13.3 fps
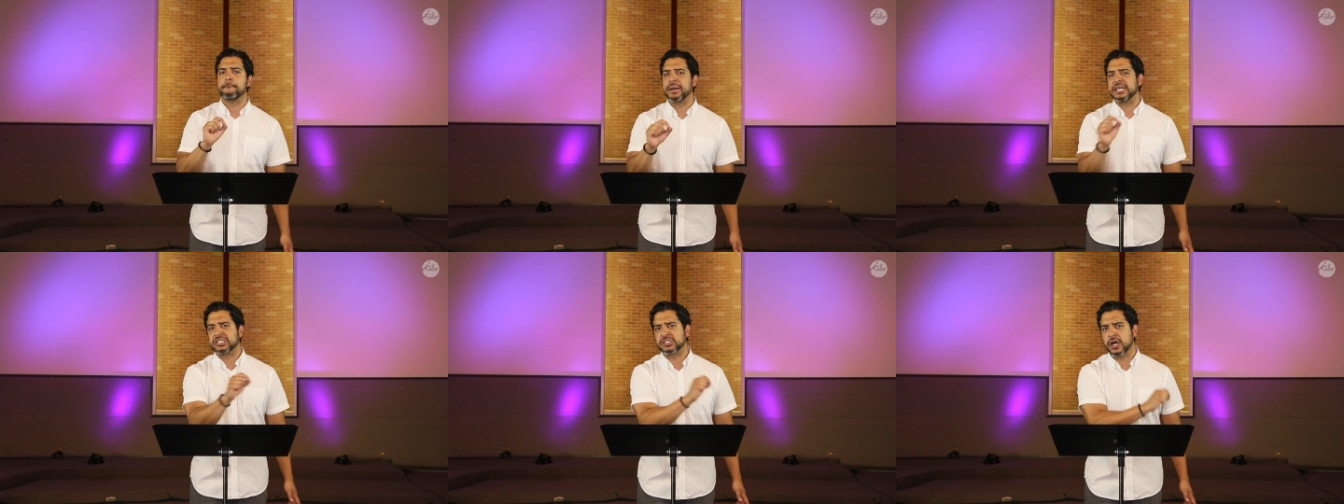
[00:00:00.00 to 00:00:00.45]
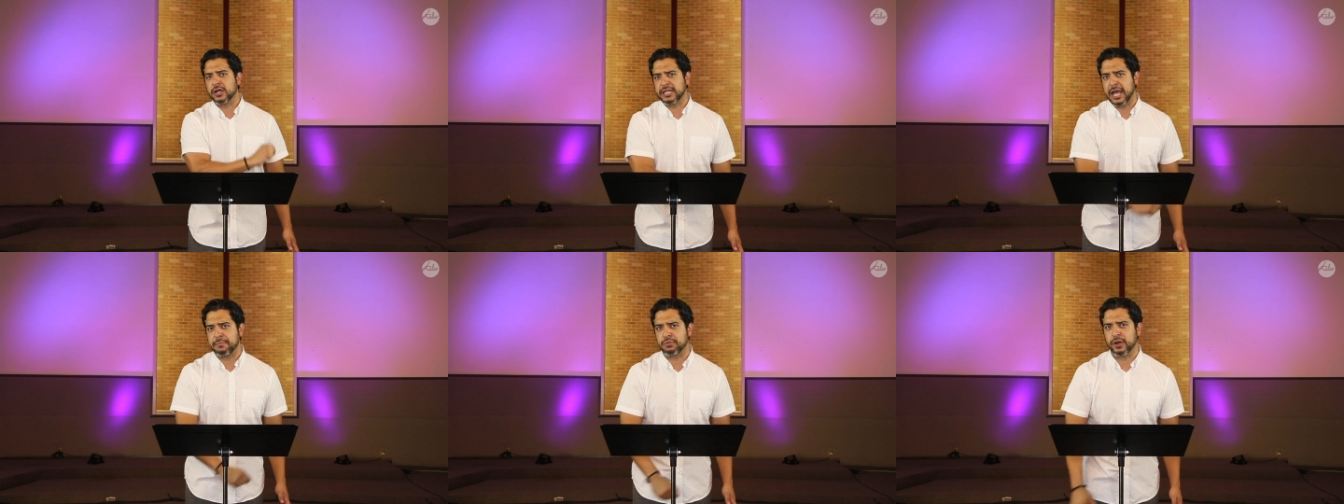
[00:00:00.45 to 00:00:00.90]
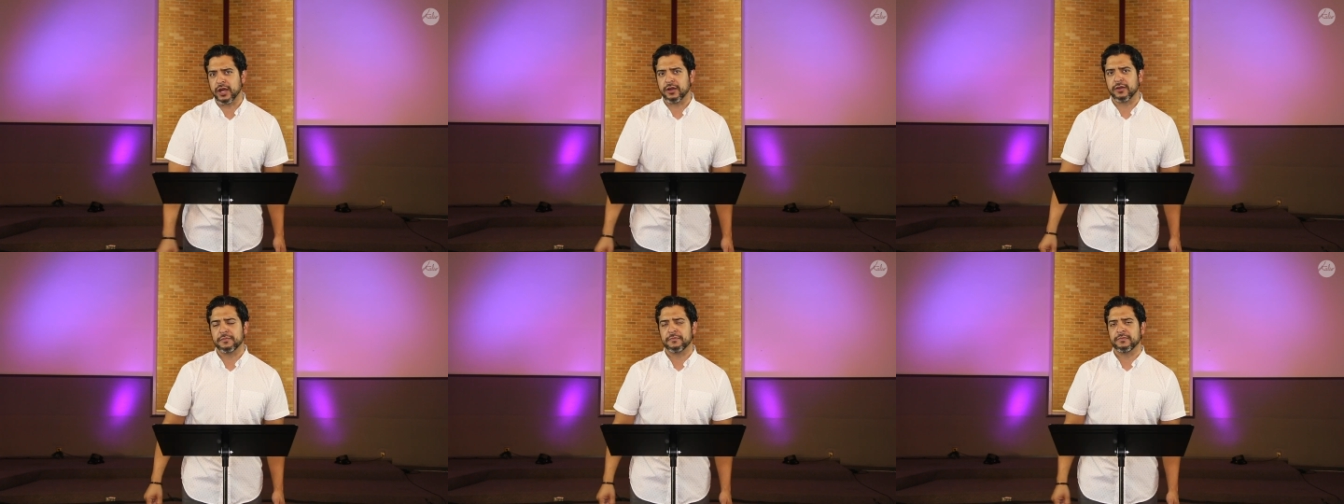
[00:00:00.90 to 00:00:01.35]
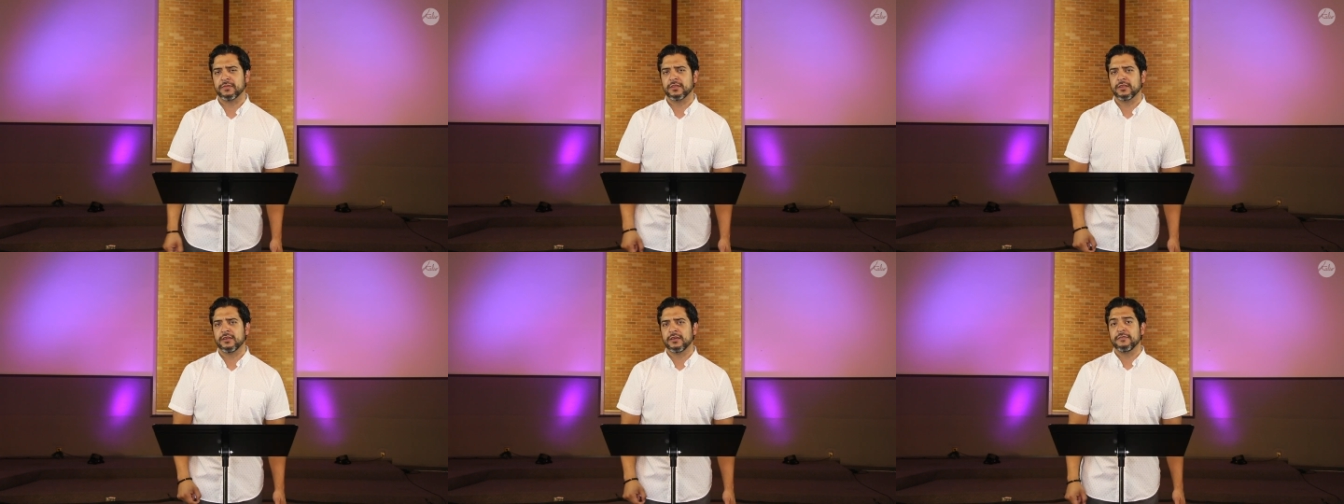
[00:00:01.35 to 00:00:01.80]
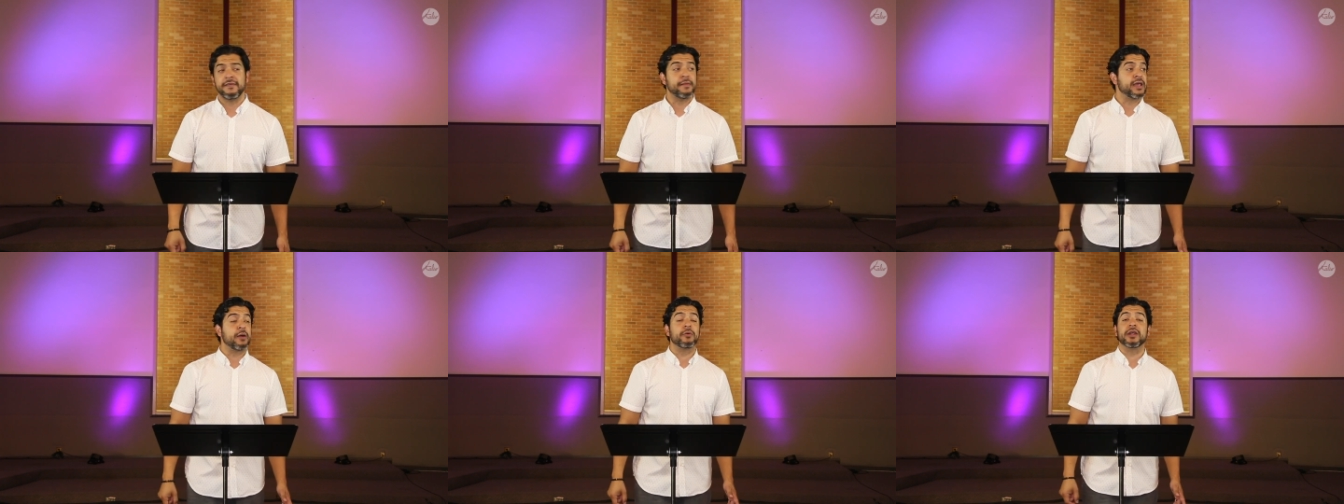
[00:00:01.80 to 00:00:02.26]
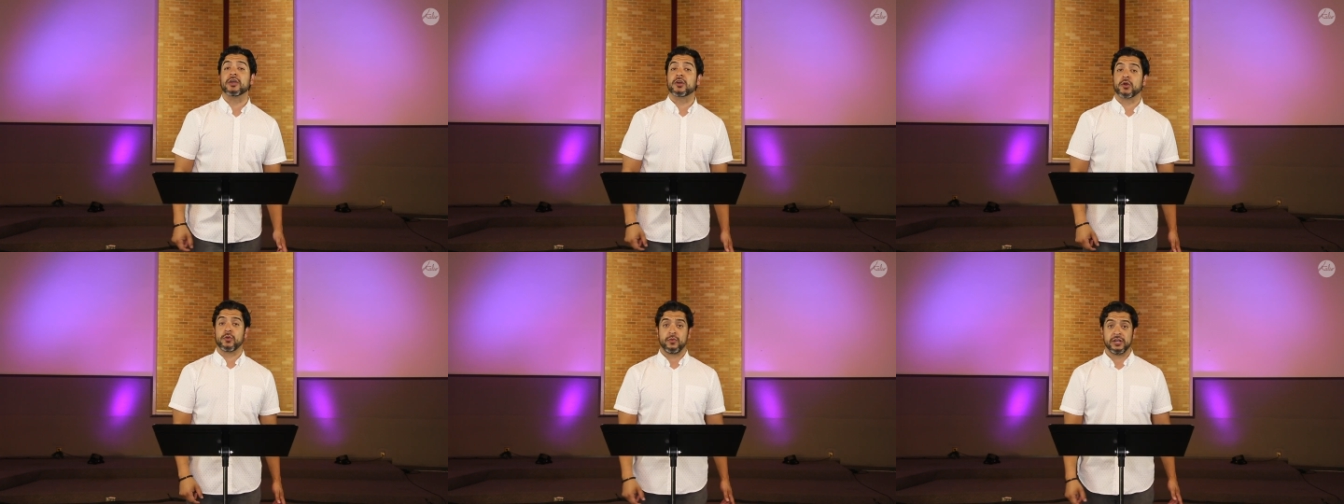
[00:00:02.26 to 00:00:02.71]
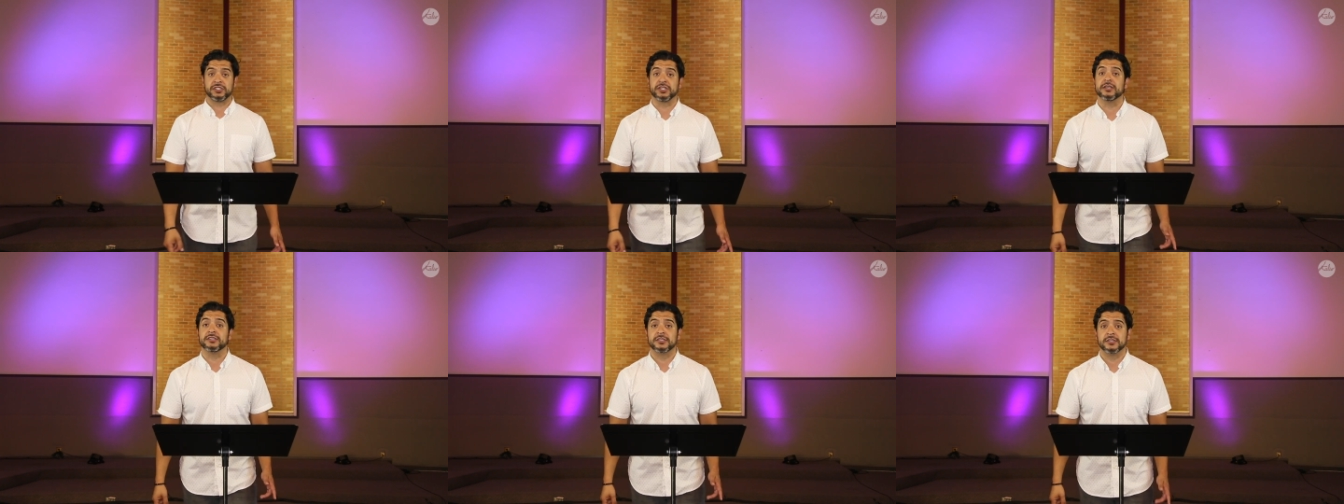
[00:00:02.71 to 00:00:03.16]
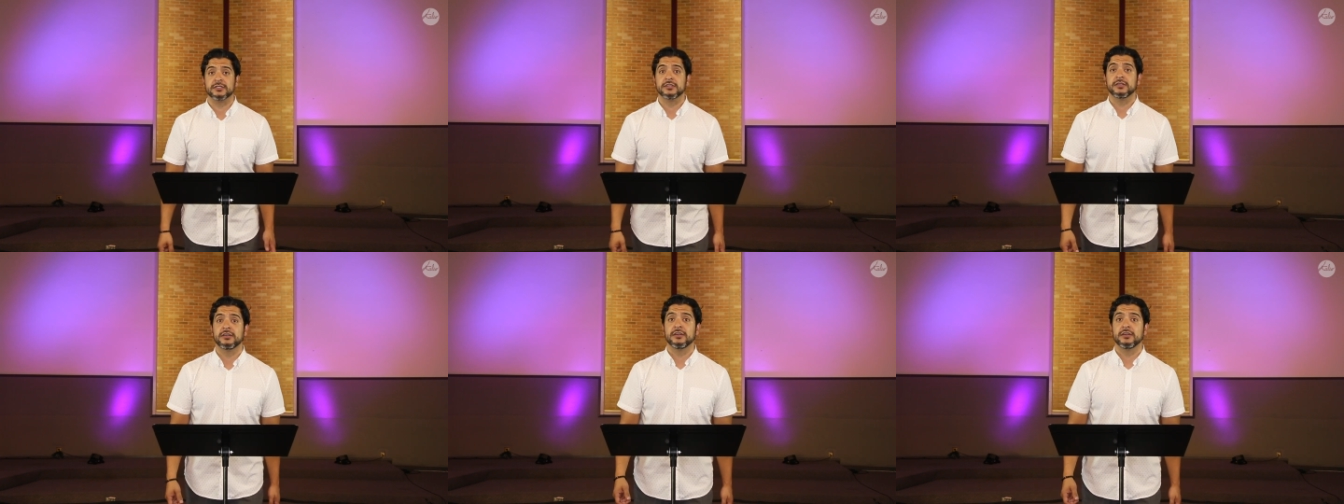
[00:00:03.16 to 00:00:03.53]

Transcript: based on that prayer. Family, I want to encourage us